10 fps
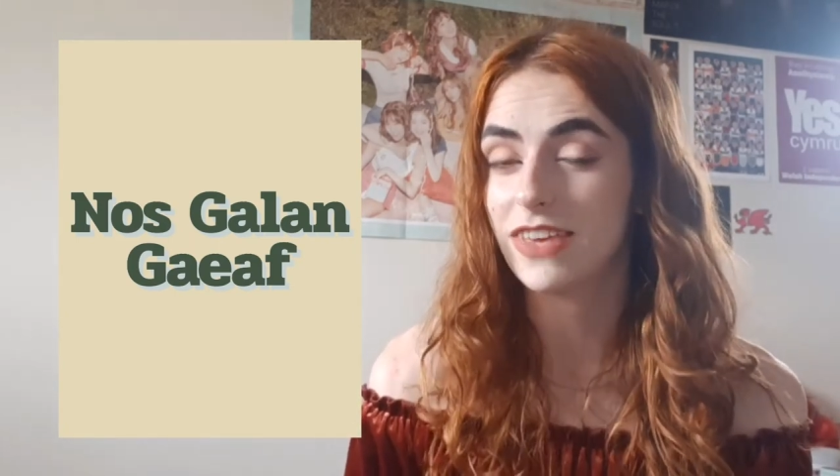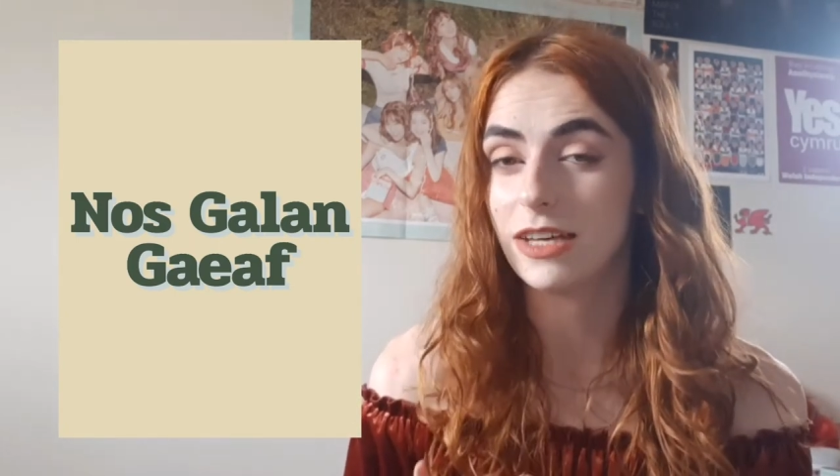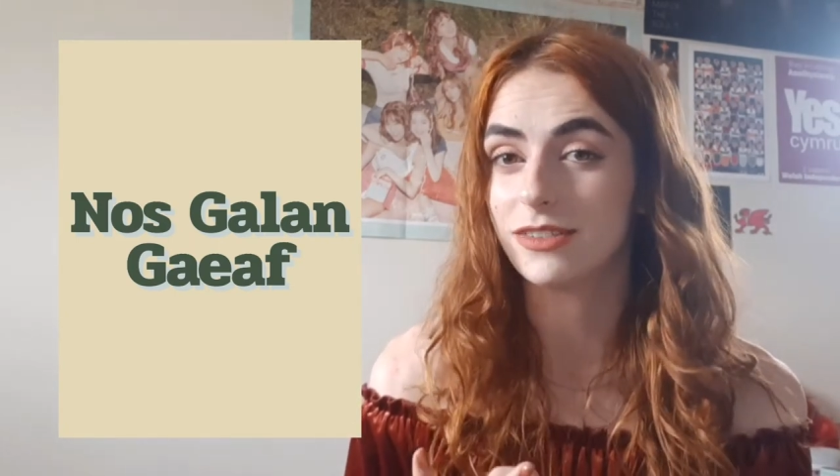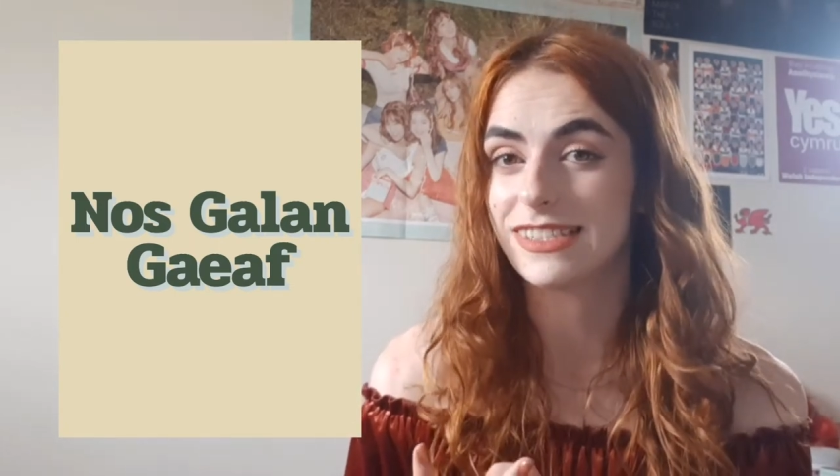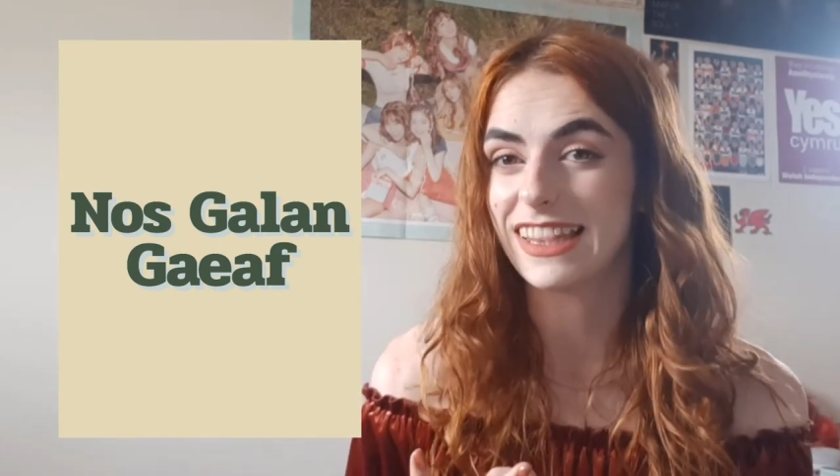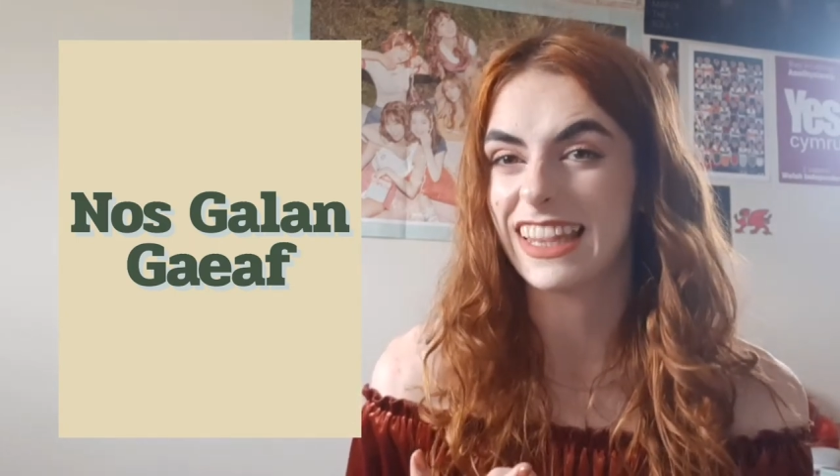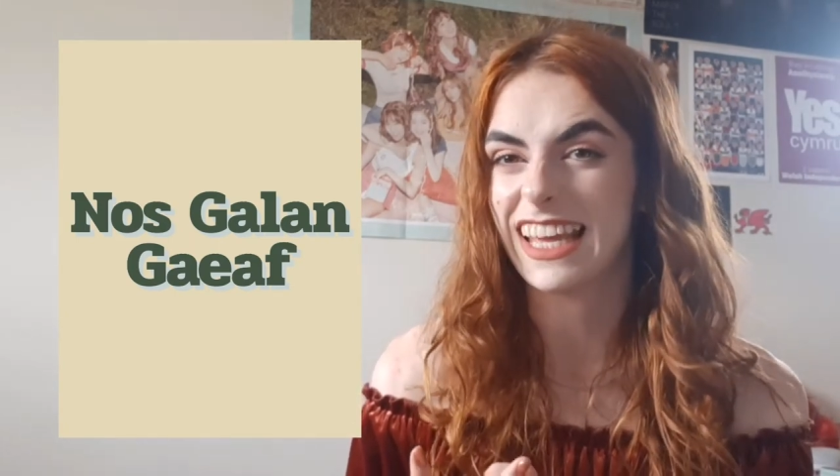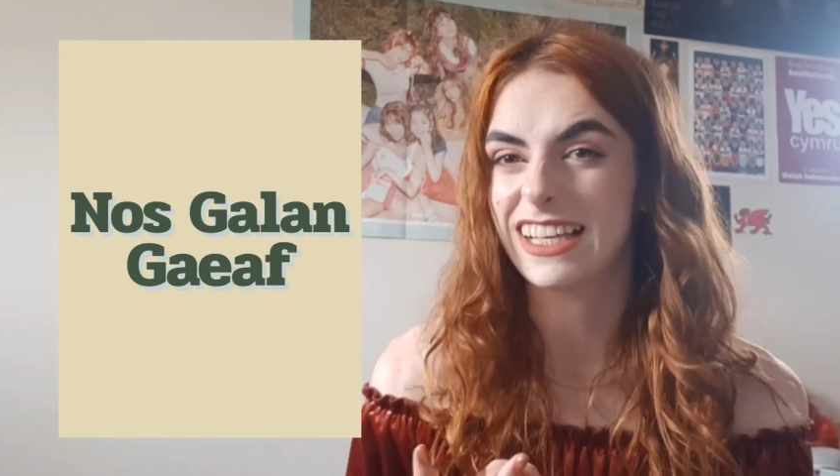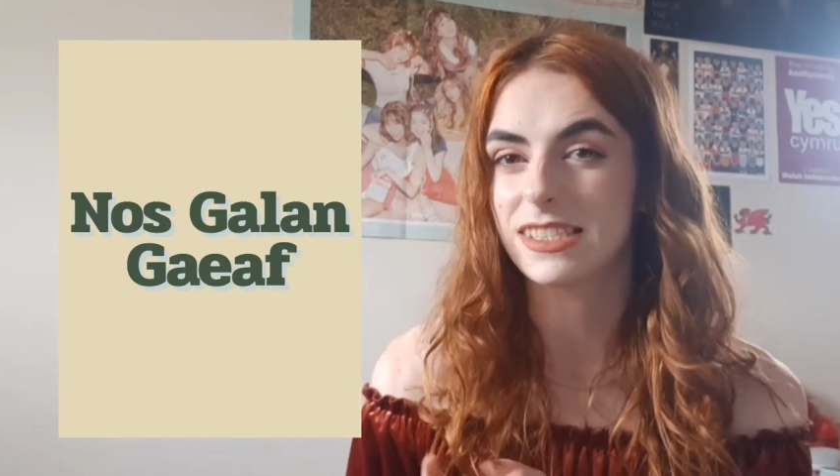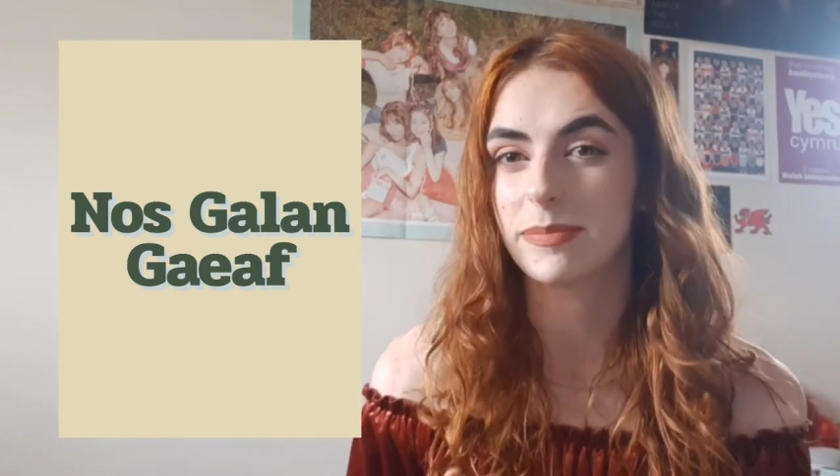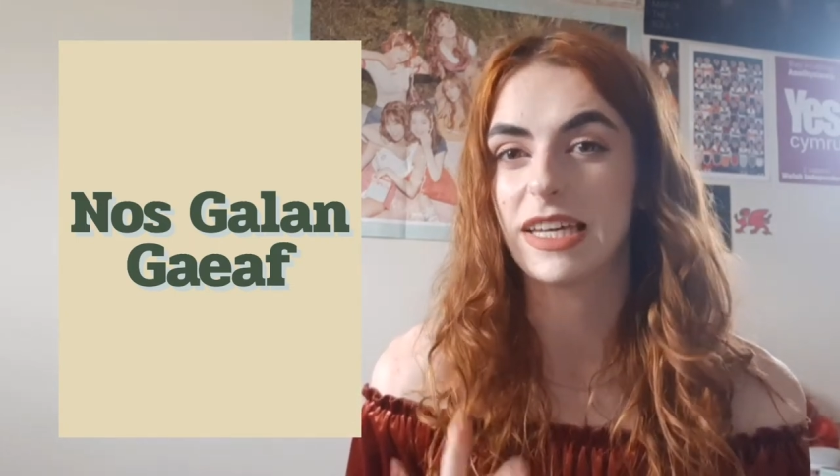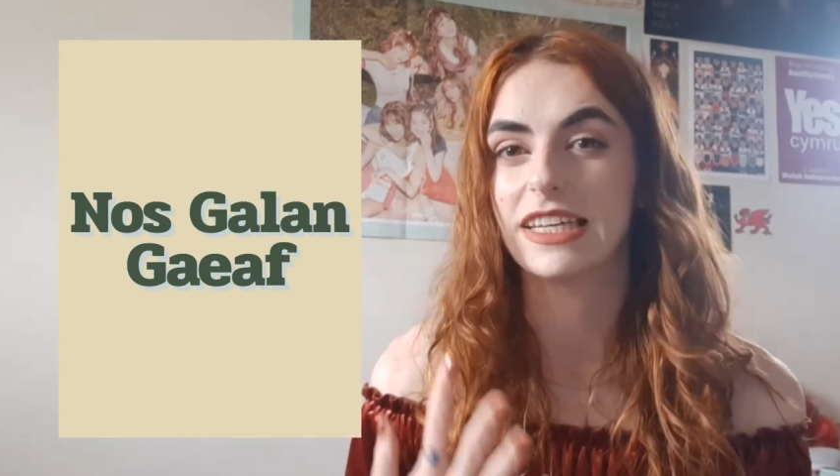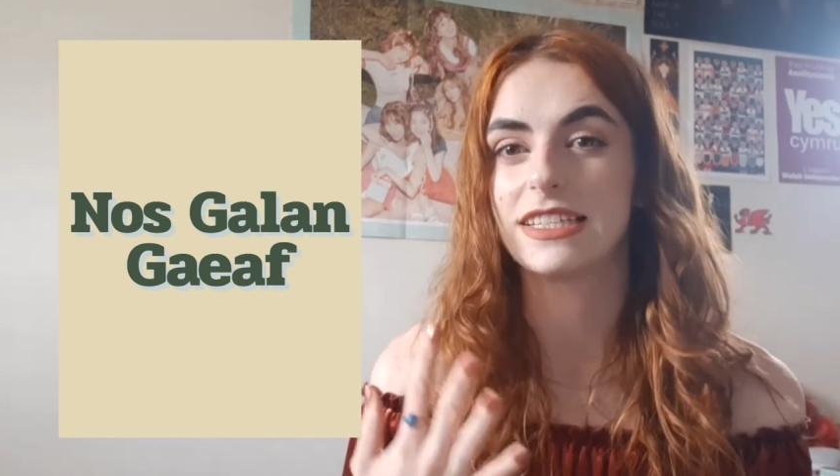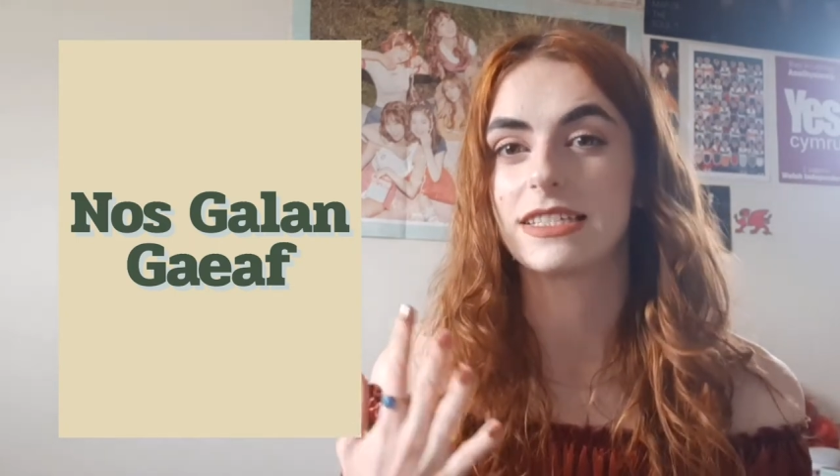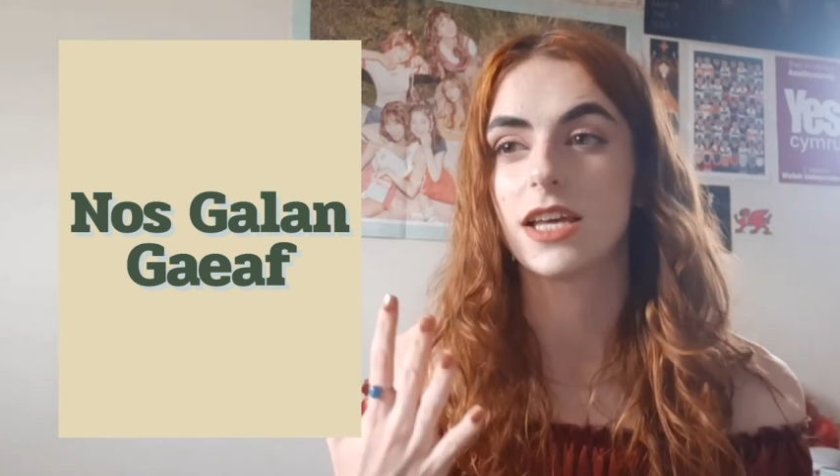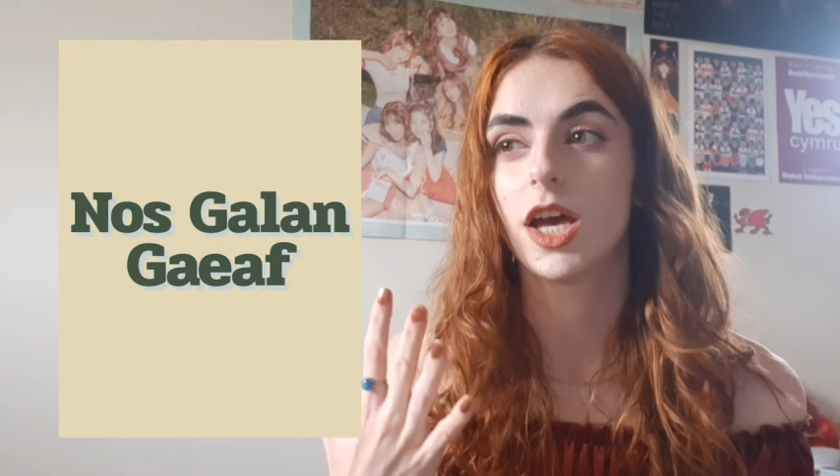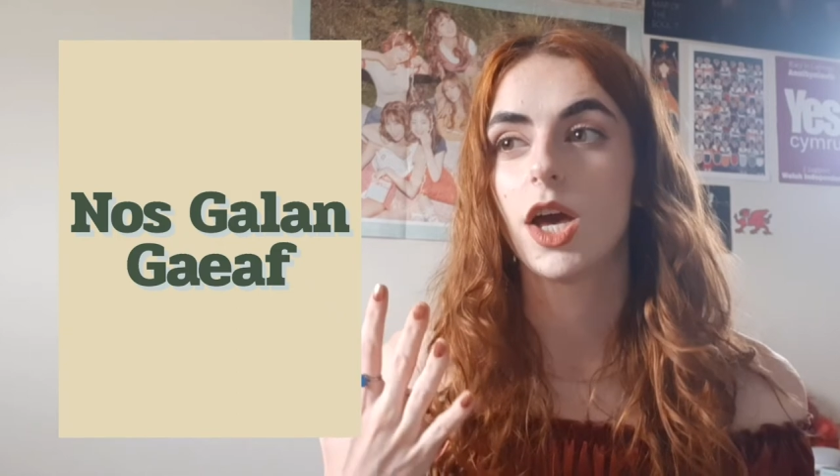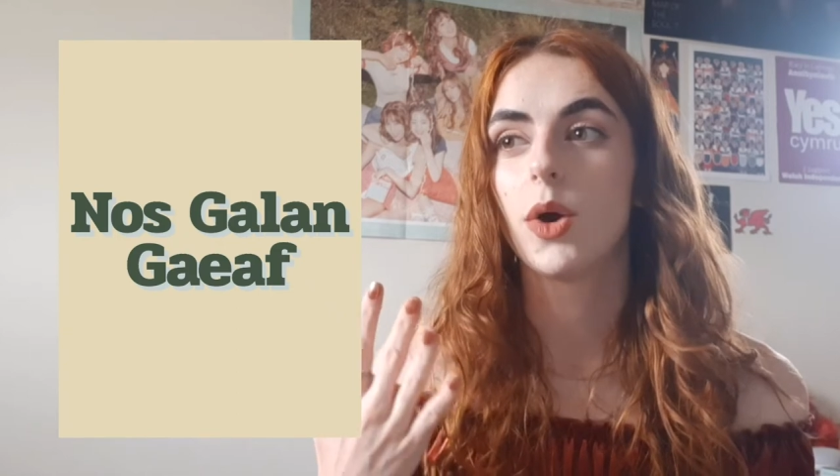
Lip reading: fields and things, because